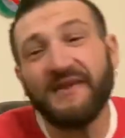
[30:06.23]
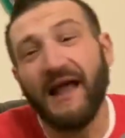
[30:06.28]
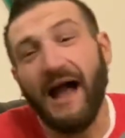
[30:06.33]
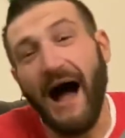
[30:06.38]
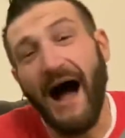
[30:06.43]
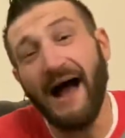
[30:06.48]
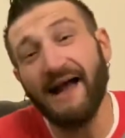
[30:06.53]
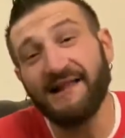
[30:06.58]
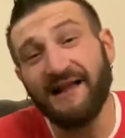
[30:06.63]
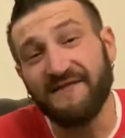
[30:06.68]

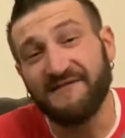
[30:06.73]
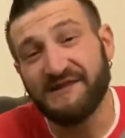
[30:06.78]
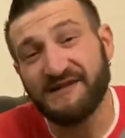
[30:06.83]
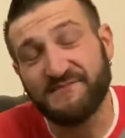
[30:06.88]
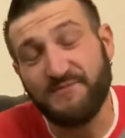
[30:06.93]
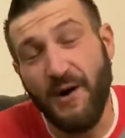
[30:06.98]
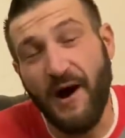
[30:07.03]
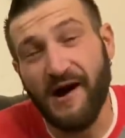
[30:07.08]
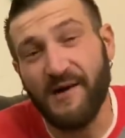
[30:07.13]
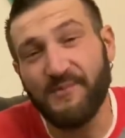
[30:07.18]
I love the
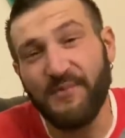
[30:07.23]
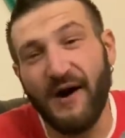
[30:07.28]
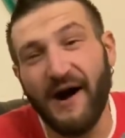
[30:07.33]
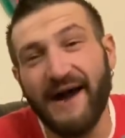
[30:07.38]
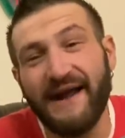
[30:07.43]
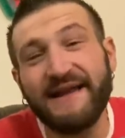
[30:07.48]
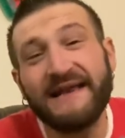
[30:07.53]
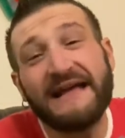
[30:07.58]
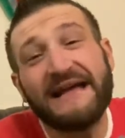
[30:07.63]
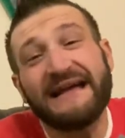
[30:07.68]
smark
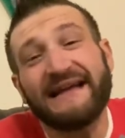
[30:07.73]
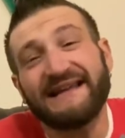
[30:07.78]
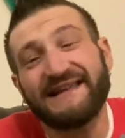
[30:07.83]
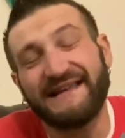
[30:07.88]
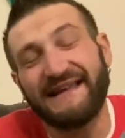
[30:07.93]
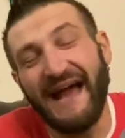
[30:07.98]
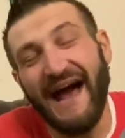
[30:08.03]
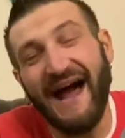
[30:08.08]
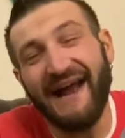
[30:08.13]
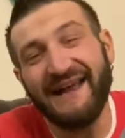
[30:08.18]
button.
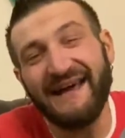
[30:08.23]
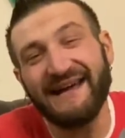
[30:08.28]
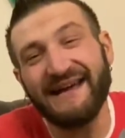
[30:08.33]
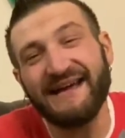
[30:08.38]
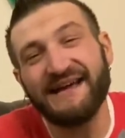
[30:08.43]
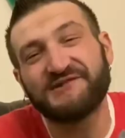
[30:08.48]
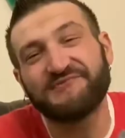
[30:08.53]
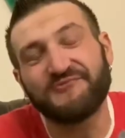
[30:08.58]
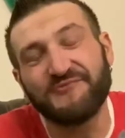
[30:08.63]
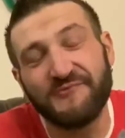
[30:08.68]
Get it?
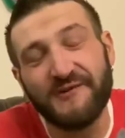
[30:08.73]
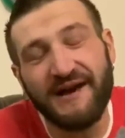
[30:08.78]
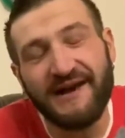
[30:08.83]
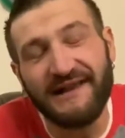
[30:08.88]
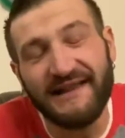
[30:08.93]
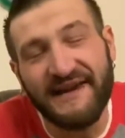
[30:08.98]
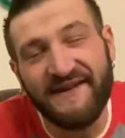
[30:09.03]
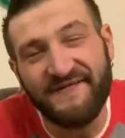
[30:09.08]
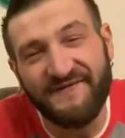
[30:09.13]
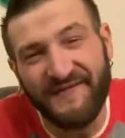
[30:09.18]
It's
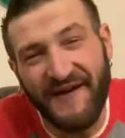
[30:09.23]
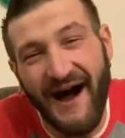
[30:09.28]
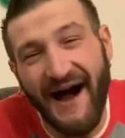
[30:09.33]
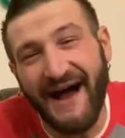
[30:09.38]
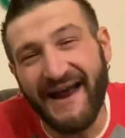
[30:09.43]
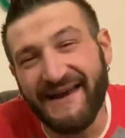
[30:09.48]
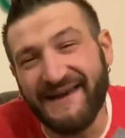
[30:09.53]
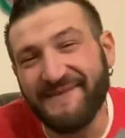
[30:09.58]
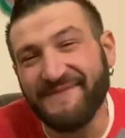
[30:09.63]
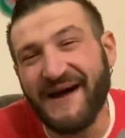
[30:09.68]
really
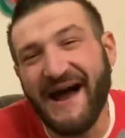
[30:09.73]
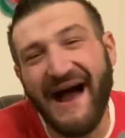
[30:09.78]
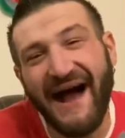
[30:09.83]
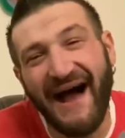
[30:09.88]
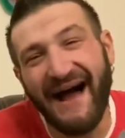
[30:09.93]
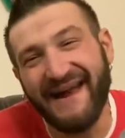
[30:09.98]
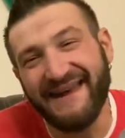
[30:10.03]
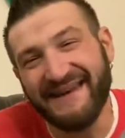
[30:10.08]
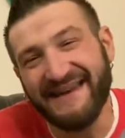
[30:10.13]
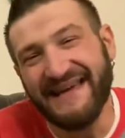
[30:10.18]
fun,
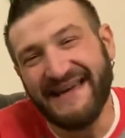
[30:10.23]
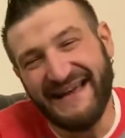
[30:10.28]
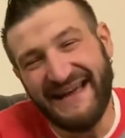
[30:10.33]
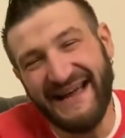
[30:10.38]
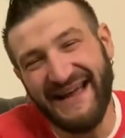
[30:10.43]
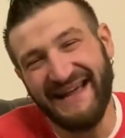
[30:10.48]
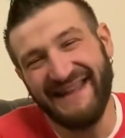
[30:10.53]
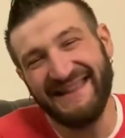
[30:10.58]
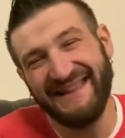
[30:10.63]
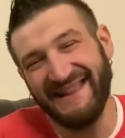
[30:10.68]
man.
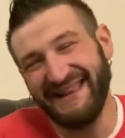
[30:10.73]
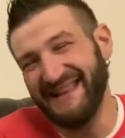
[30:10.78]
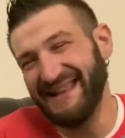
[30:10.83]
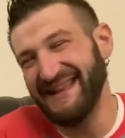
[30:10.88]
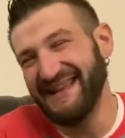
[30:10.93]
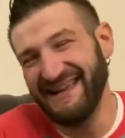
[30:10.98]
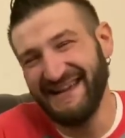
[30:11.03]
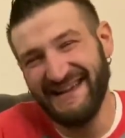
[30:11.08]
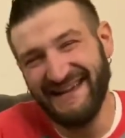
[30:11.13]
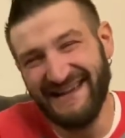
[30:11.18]
Yeah, it
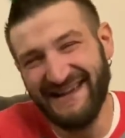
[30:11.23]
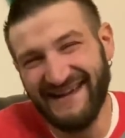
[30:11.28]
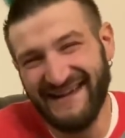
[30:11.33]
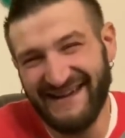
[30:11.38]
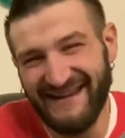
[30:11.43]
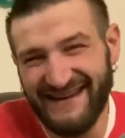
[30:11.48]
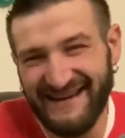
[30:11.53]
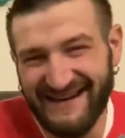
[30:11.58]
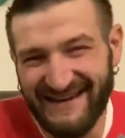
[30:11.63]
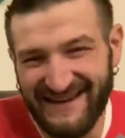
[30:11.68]
makes random
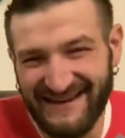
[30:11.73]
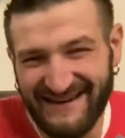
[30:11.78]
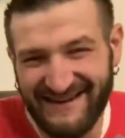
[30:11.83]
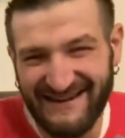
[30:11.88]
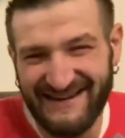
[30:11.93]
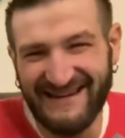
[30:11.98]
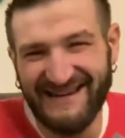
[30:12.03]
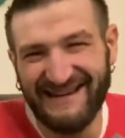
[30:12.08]
noise. Yeah.